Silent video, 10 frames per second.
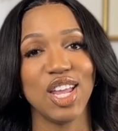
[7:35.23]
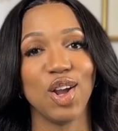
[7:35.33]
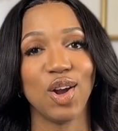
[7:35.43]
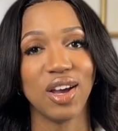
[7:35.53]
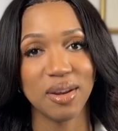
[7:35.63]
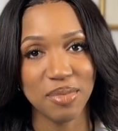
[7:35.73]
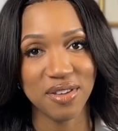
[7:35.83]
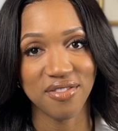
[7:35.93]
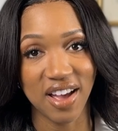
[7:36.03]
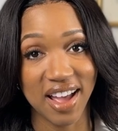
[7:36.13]
You're gonna be
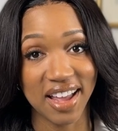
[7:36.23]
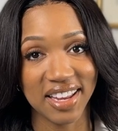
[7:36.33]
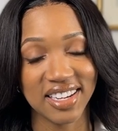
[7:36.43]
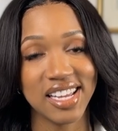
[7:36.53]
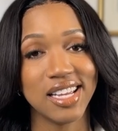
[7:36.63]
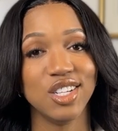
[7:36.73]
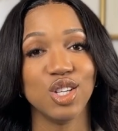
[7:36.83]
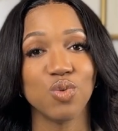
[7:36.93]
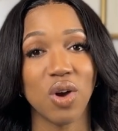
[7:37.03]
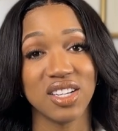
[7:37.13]
fine.
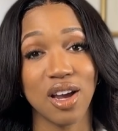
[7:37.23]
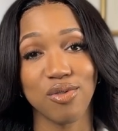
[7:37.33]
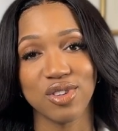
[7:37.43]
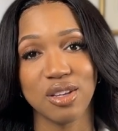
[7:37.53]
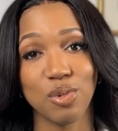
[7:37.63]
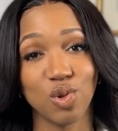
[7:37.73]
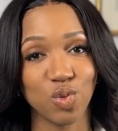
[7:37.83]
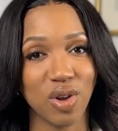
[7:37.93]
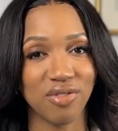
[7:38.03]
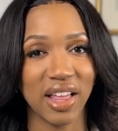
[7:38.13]
Just watch out for some of those
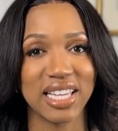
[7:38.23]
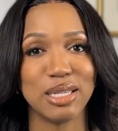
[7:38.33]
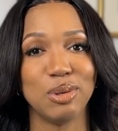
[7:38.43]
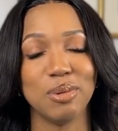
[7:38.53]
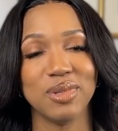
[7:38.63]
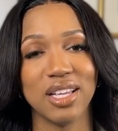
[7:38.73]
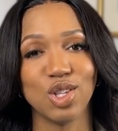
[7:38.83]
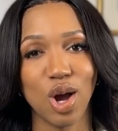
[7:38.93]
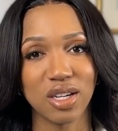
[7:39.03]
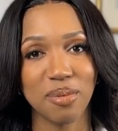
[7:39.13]
red flag symptoms I
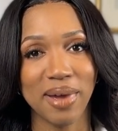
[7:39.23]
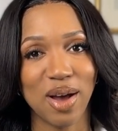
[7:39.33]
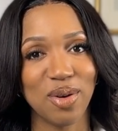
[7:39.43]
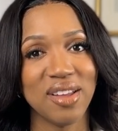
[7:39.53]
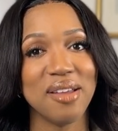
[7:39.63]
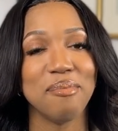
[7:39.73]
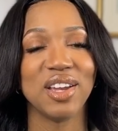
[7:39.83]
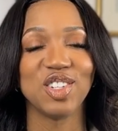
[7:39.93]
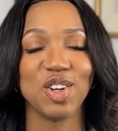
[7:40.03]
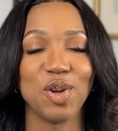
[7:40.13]
talked about.
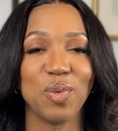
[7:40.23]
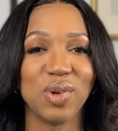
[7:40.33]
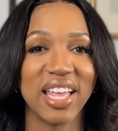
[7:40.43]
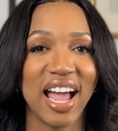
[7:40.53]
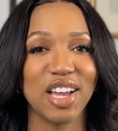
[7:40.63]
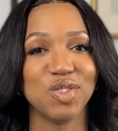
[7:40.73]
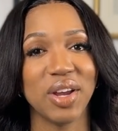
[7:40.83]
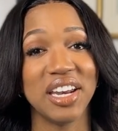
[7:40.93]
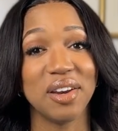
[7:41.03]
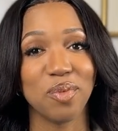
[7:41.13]
Make sure you're really
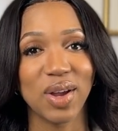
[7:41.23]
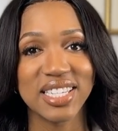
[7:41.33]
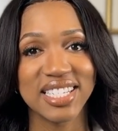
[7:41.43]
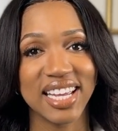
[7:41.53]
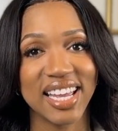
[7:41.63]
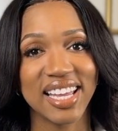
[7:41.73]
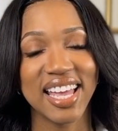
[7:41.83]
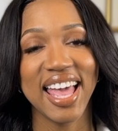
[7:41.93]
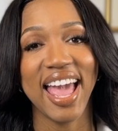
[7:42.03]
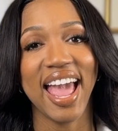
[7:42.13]
hydrated and resting,
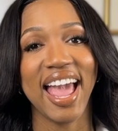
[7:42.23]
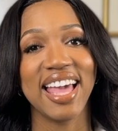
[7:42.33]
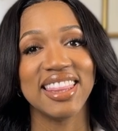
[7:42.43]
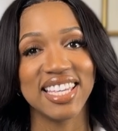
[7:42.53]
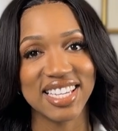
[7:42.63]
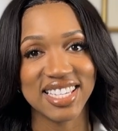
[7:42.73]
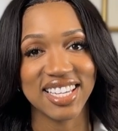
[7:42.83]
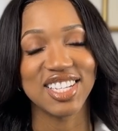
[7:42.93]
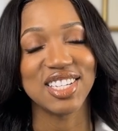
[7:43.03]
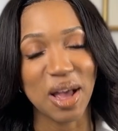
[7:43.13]
and this
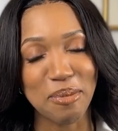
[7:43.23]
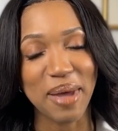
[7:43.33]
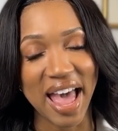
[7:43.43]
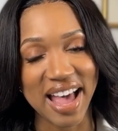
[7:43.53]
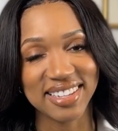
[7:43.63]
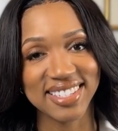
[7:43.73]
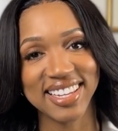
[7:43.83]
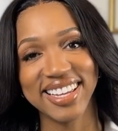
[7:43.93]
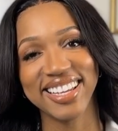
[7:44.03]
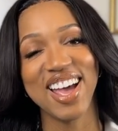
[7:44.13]
shall pass.
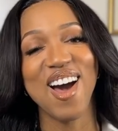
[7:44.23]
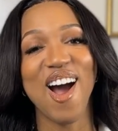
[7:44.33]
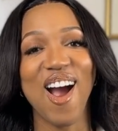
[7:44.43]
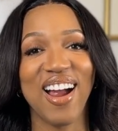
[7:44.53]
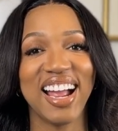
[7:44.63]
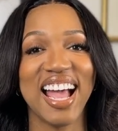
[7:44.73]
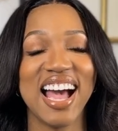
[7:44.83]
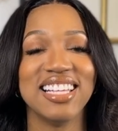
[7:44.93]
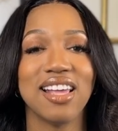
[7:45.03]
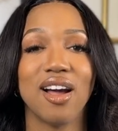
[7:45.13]
All right,
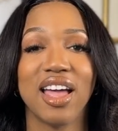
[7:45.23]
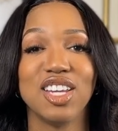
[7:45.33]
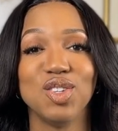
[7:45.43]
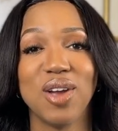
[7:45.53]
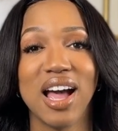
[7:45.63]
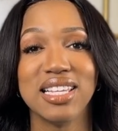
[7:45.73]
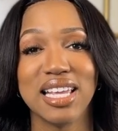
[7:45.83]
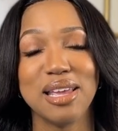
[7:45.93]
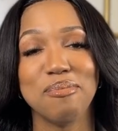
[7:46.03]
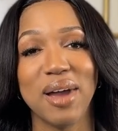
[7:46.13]
guys, I'll catch you guys
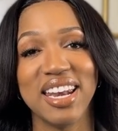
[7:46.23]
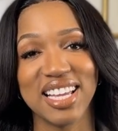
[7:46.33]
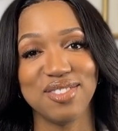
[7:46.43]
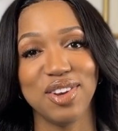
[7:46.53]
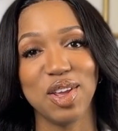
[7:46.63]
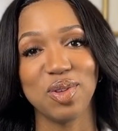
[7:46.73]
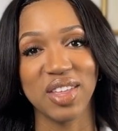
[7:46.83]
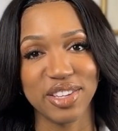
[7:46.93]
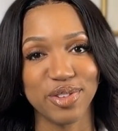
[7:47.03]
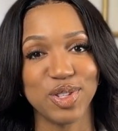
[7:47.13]
in my next video.
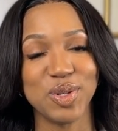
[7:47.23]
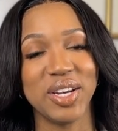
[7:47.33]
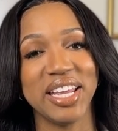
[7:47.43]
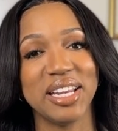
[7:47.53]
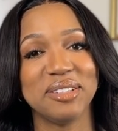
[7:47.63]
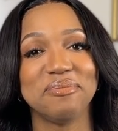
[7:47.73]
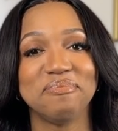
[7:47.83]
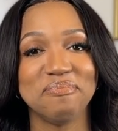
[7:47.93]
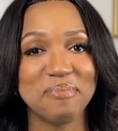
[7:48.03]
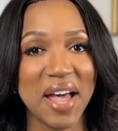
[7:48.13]
Thanks for tuning in.
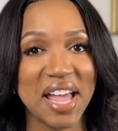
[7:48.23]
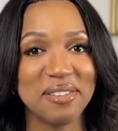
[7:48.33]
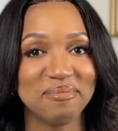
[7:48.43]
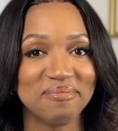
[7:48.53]
Bye.